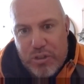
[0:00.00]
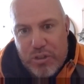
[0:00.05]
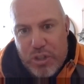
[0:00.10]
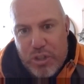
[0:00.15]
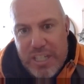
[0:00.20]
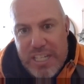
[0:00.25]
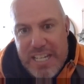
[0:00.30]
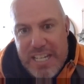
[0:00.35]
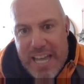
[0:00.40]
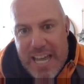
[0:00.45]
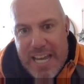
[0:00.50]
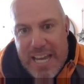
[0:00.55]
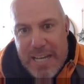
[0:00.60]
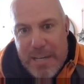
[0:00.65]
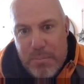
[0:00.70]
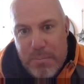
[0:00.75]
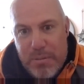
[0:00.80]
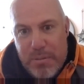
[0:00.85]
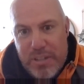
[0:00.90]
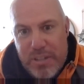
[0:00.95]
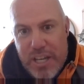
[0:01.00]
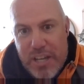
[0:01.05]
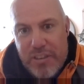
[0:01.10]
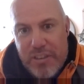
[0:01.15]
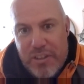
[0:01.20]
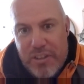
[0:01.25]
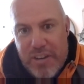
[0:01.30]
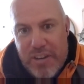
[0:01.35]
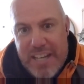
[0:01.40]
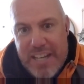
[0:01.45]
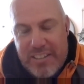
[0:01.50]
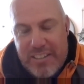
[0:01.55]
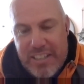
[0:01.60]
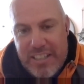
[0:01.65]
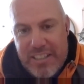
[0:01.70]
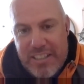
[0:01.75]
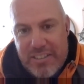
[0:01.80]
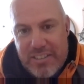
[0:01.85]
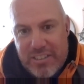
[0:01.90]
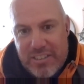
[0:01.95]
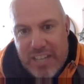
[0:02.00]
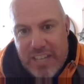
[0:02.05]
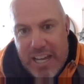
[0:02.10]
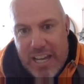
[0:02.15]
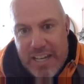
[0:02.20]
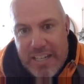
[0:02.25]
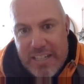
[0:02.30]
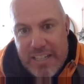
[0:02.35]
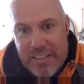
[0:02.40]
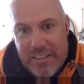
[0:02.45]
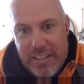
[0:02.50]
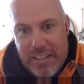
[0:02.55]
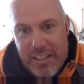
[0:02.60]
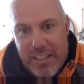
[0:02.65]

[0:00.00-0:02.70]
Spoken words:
could he name the under-18 side?